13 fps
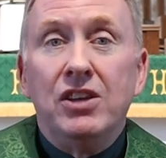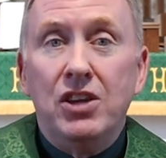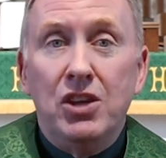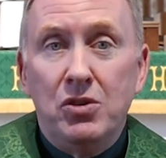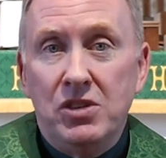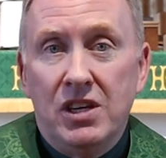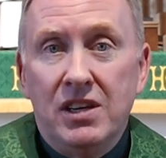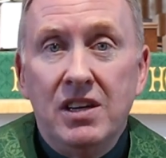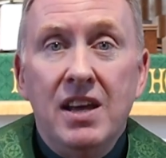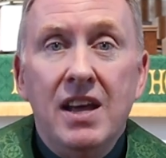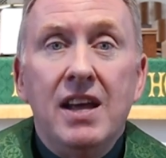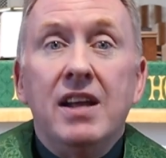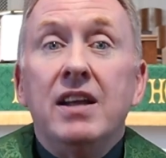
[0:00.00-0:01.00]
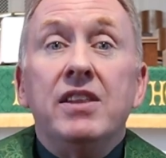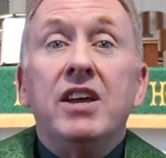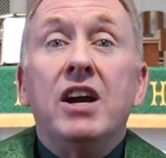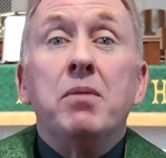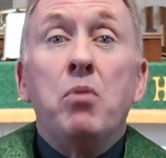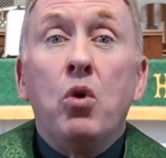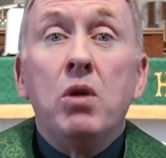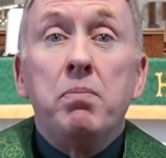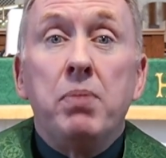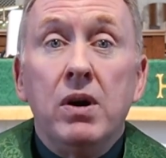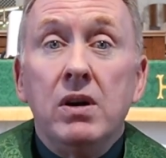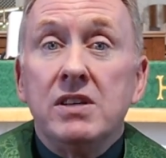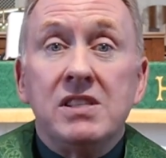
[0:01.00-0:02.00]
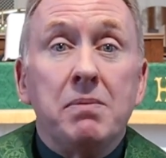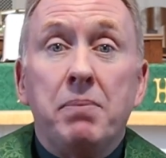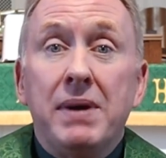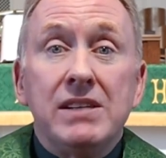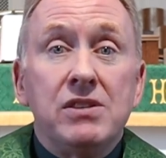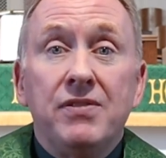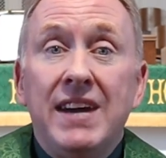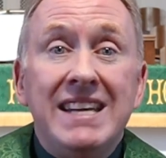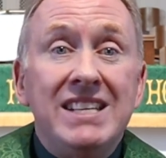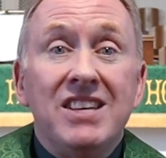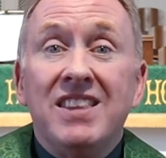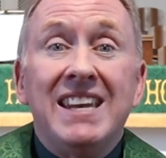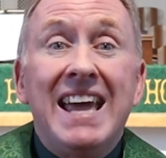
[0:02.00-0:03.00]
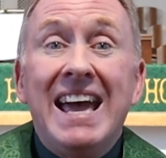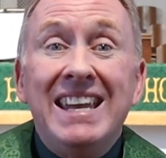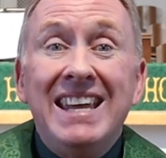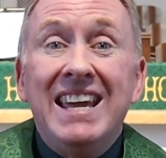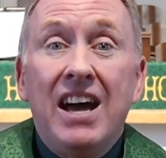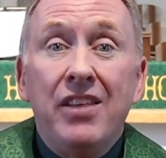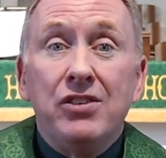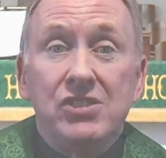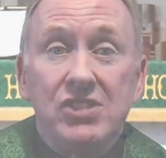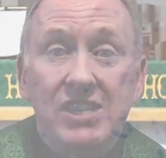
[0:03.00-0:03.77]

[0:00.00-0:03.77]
the Union. There are more Bergs in Pennsylvania than any other